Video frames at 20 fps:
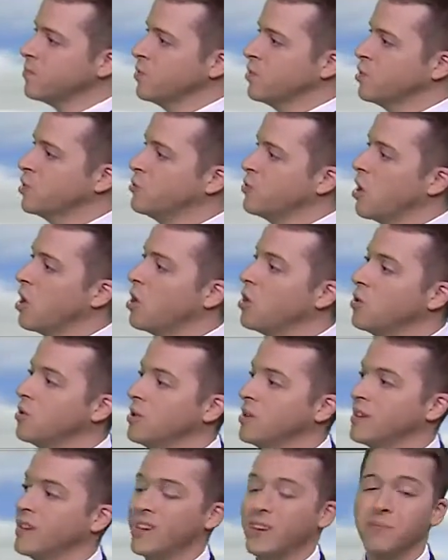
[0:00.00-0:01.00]

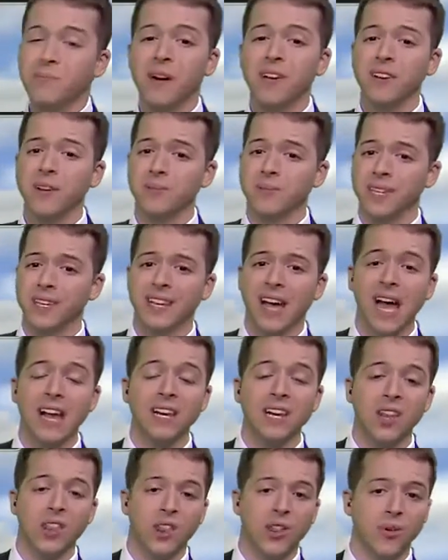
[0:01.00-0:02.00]
Tomorrow, about up to
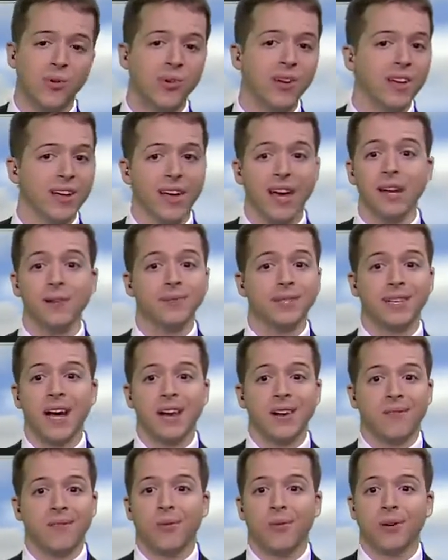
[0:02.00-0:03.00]
93. got up to
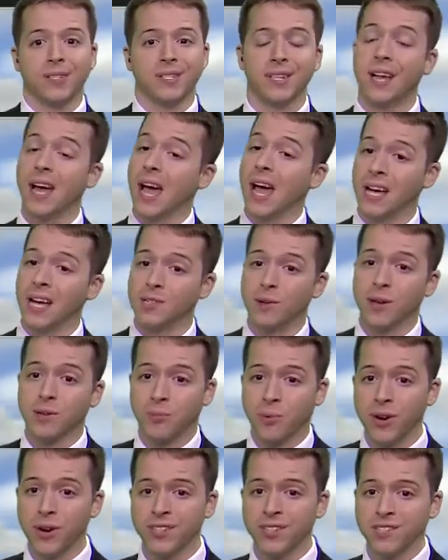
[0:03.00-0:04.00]
94 today. I
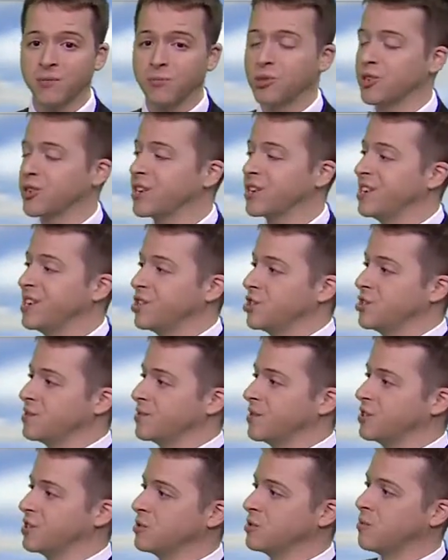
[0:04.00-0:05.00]
expect pretty similar conditions
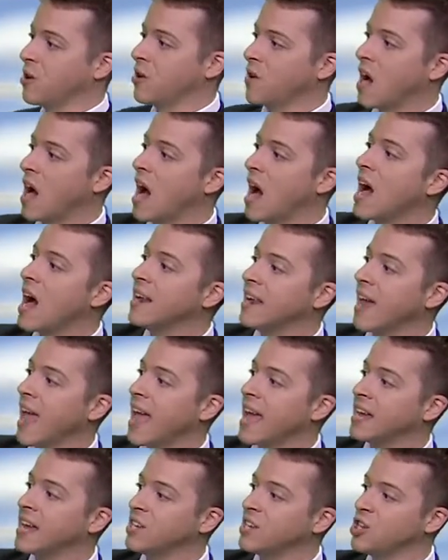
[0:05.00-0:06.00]
for tomorrow. Hot
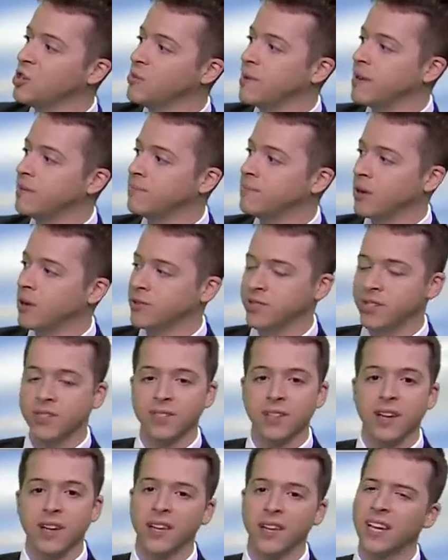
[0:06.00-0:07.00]
and humid, mostly
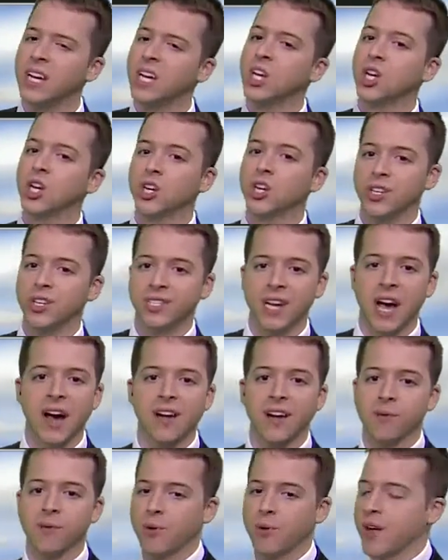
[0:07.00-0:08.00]
sunny. Could
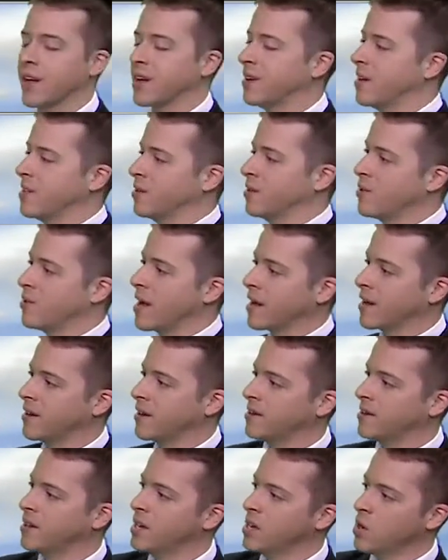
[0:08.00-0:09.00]
tie or break another
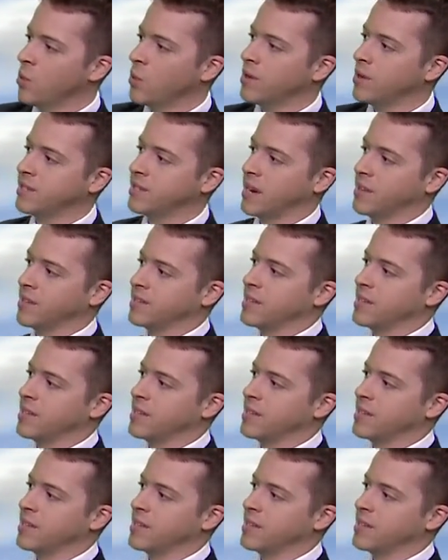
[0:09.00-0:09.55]
record. Winds out of the